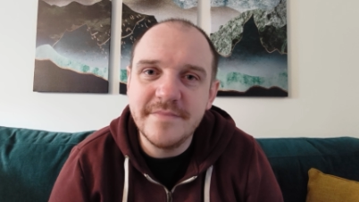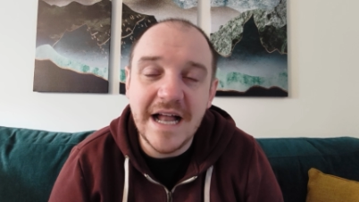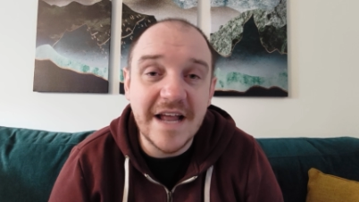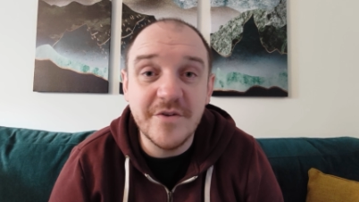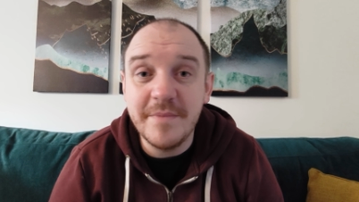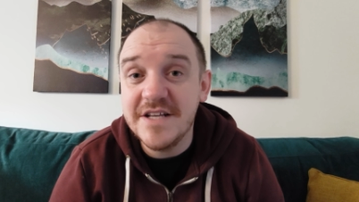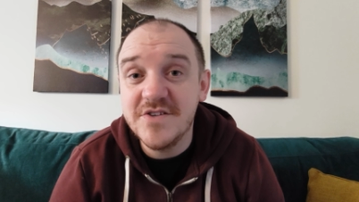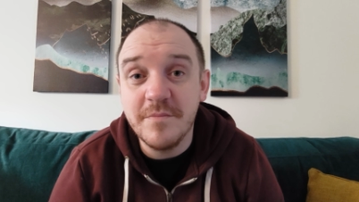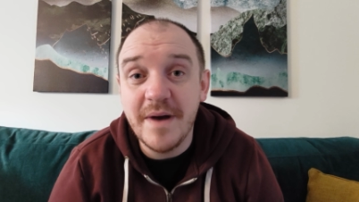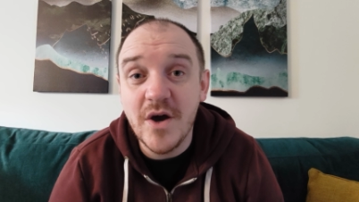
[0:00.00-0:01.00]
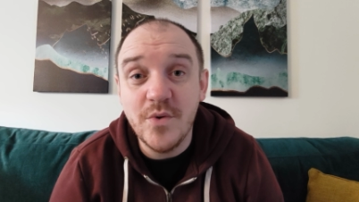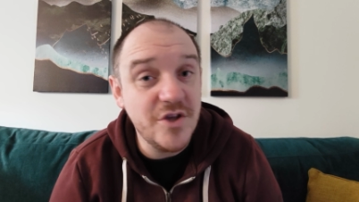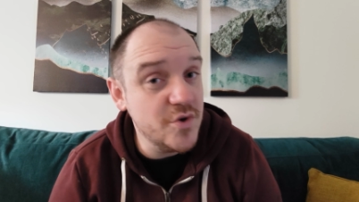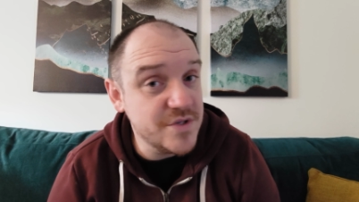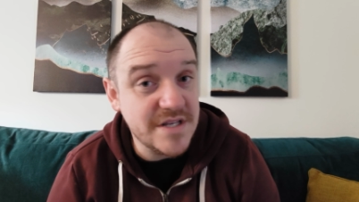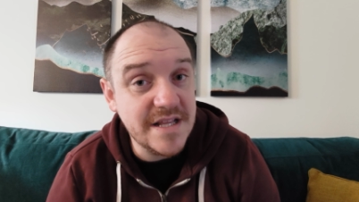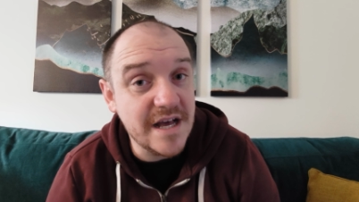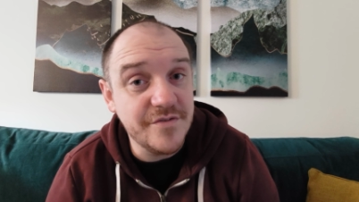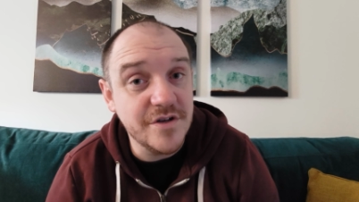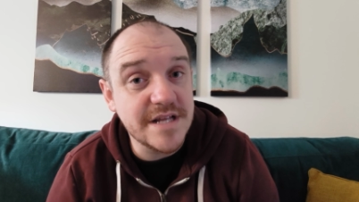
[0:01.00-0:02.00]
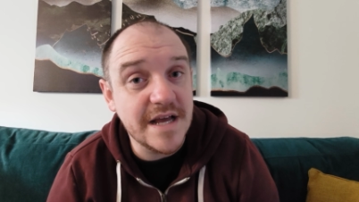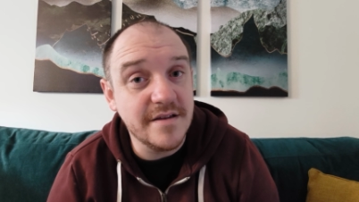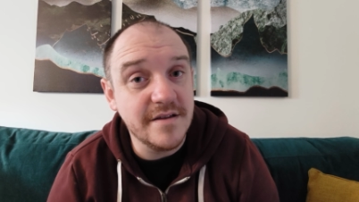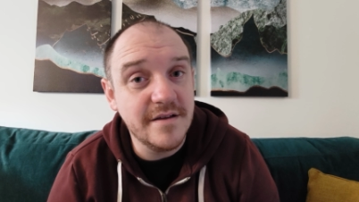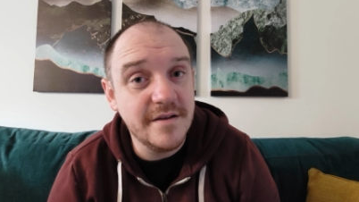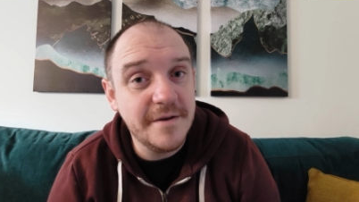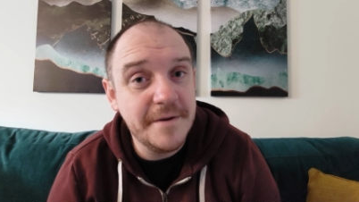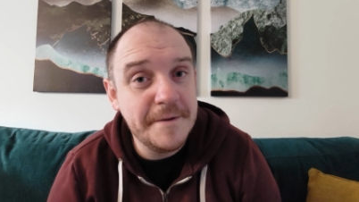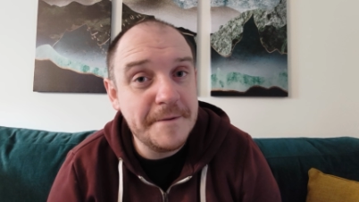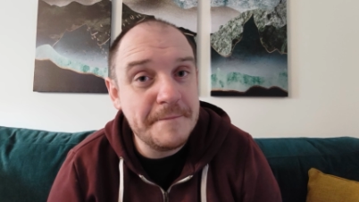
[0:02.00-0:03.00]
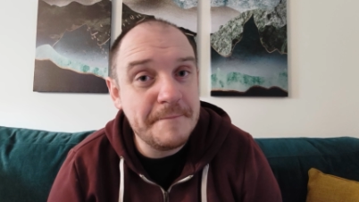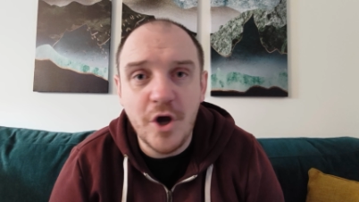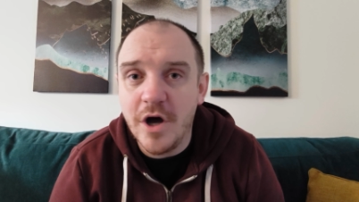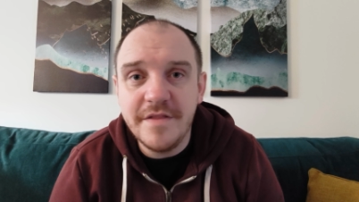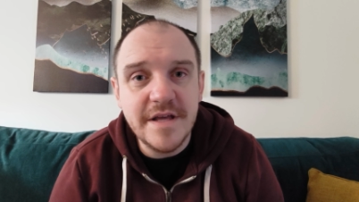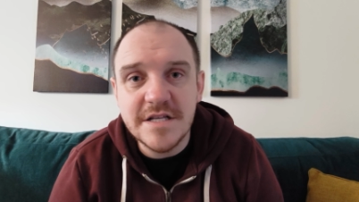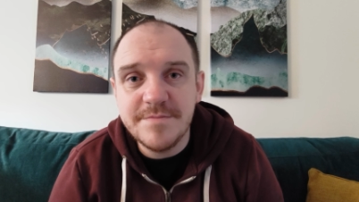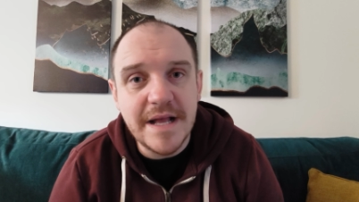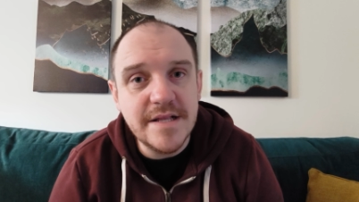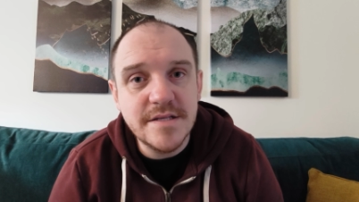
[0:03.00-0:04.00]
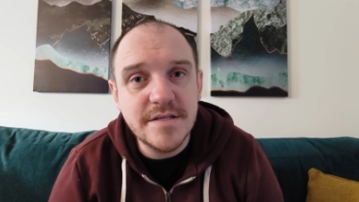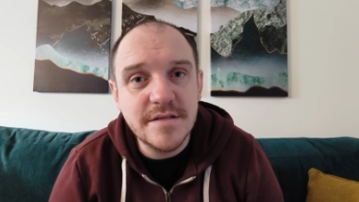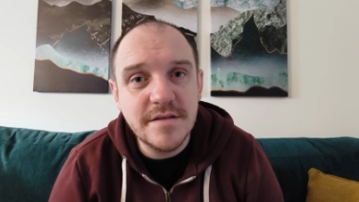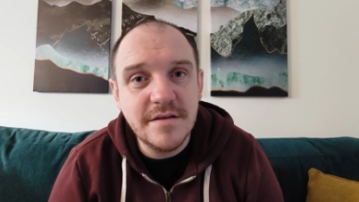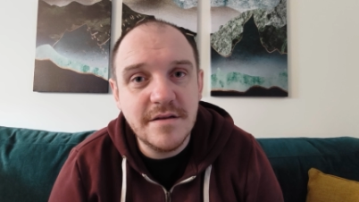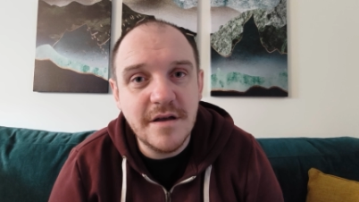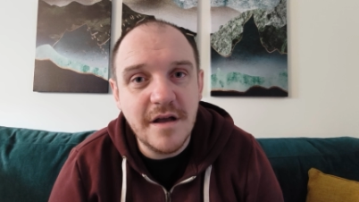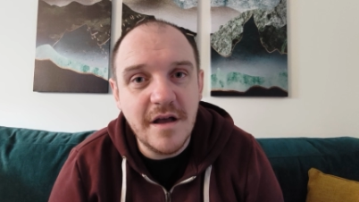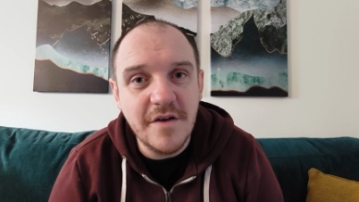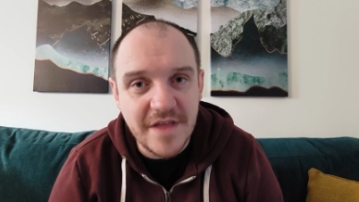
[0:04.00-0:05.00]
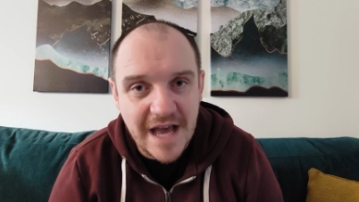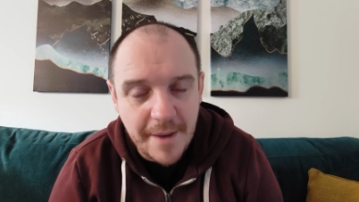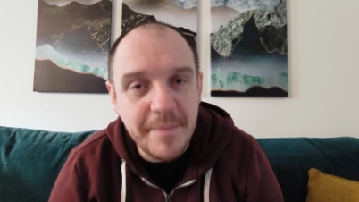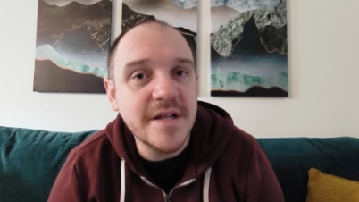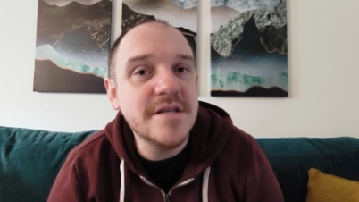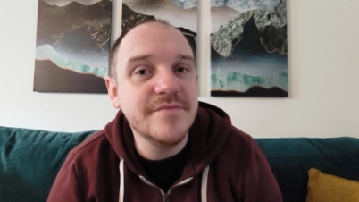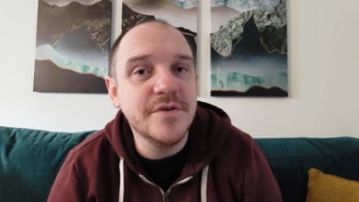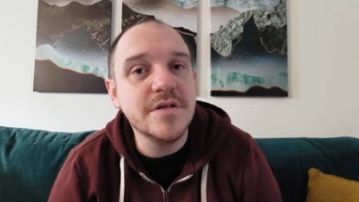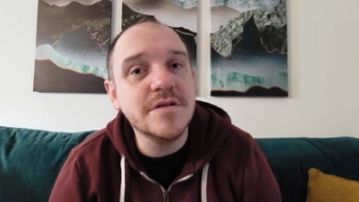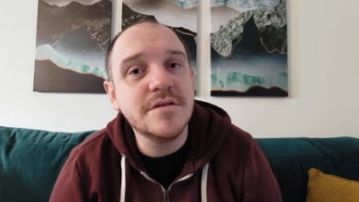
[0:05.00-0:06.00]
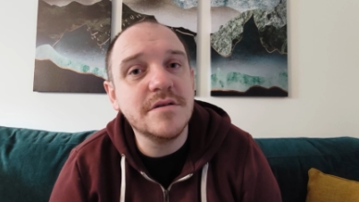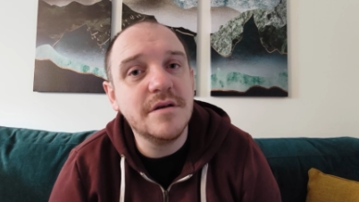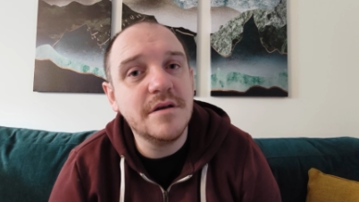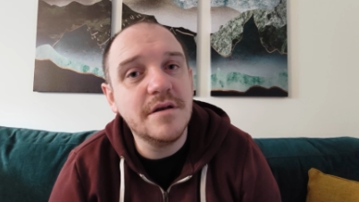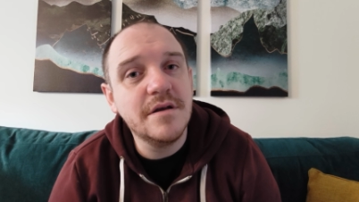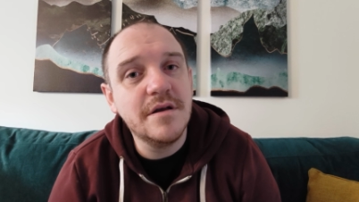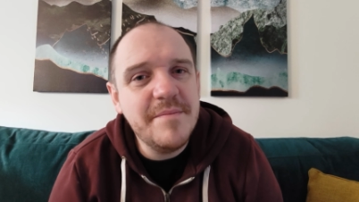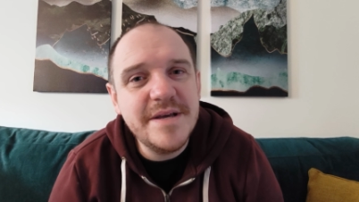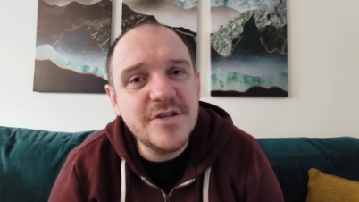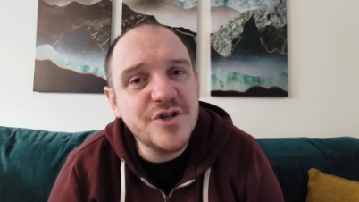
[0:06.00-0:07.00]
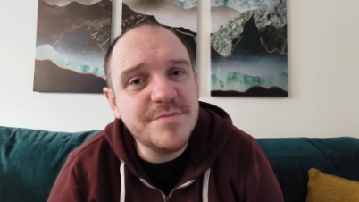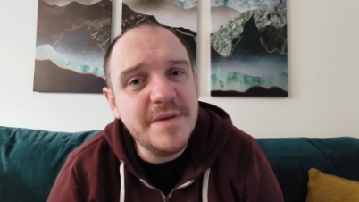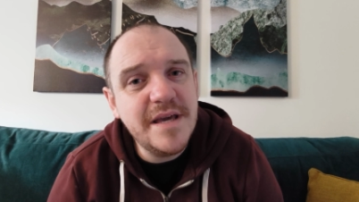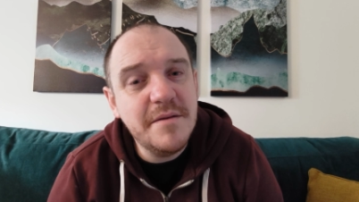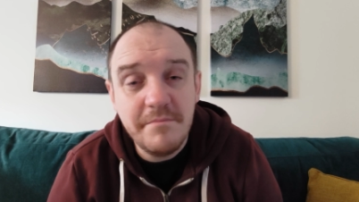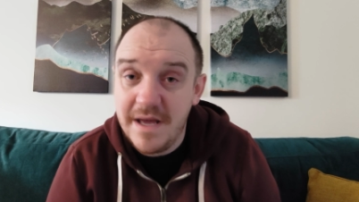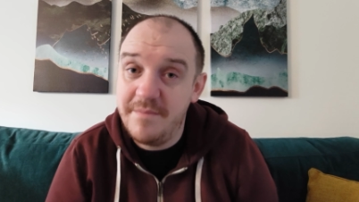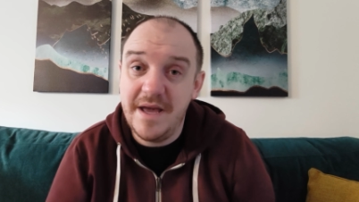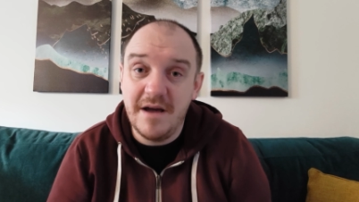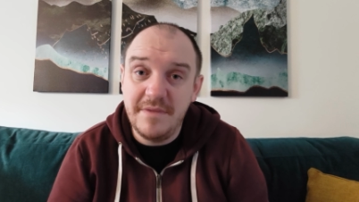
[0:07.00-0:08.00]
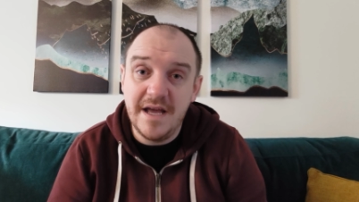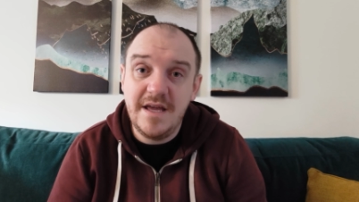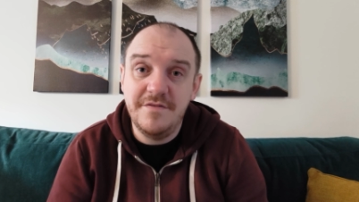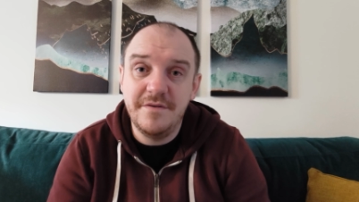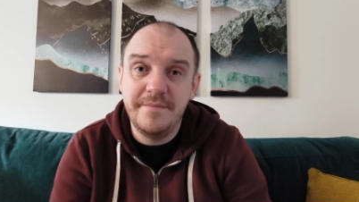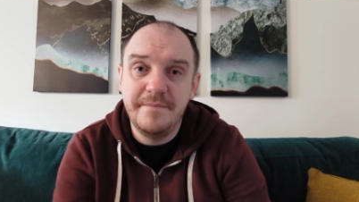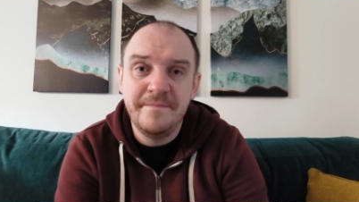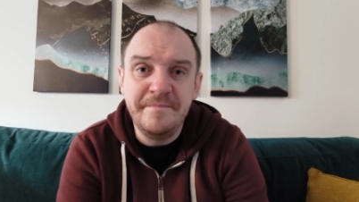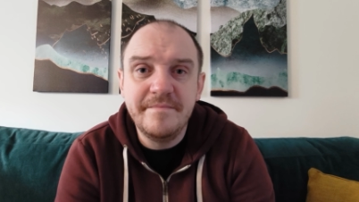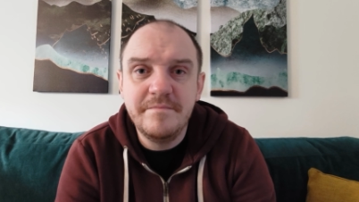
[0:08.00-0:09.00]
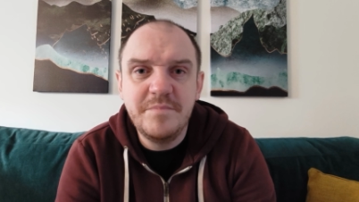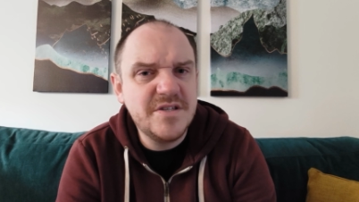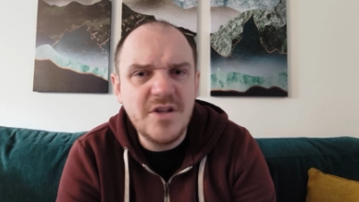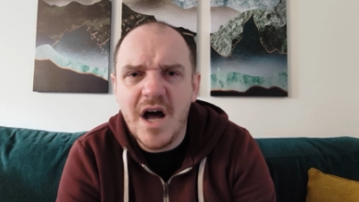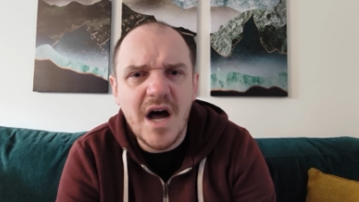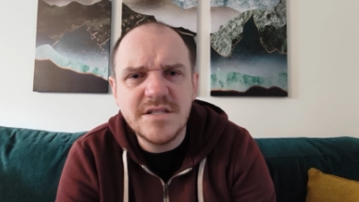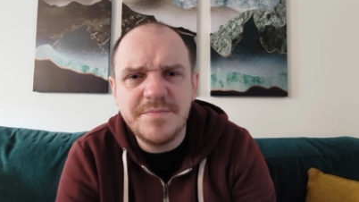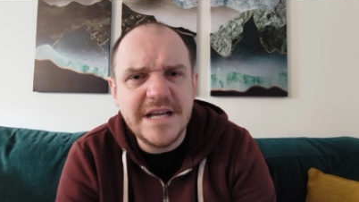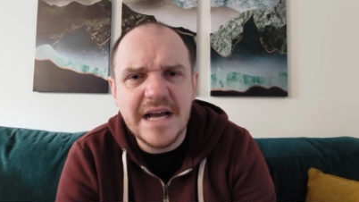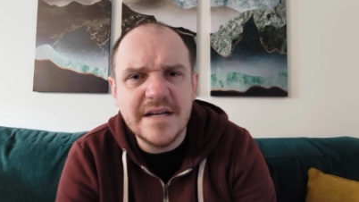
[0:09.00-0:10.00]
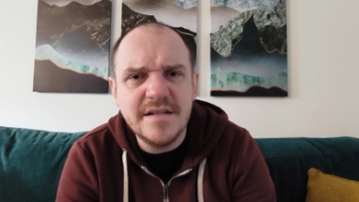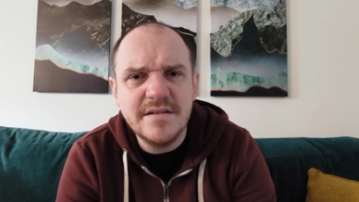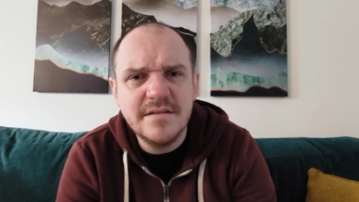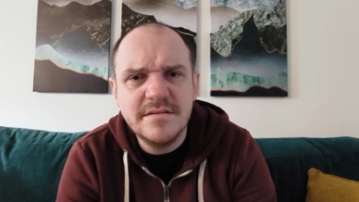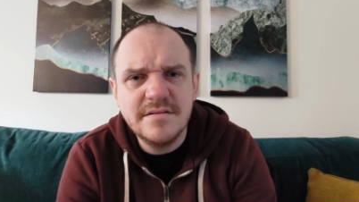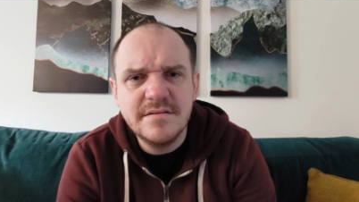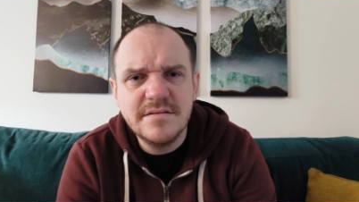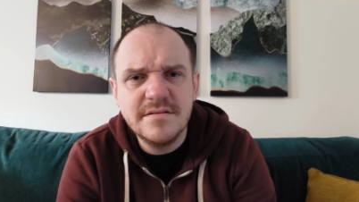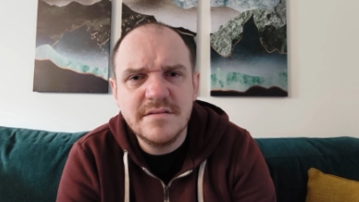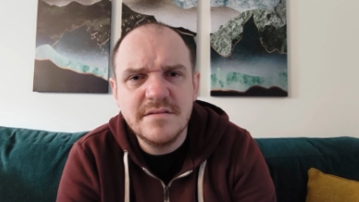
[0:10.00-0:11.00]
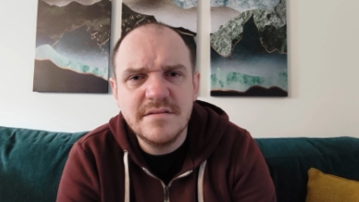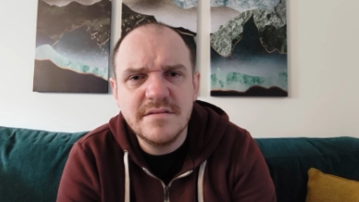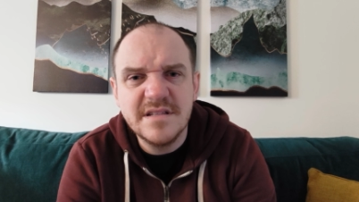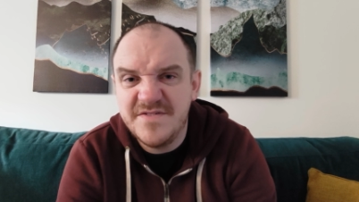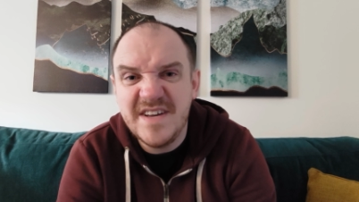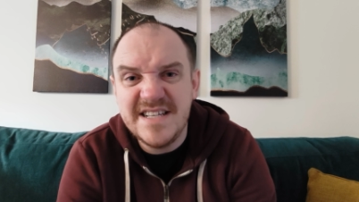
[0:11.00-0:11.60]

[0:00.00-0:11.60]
I'll have to make some of my own and you'll see that firsthand. But not at the expense of the happiness of others. Maybe it's just me, maybe I'm naive, but it's not hard to be kind. Let's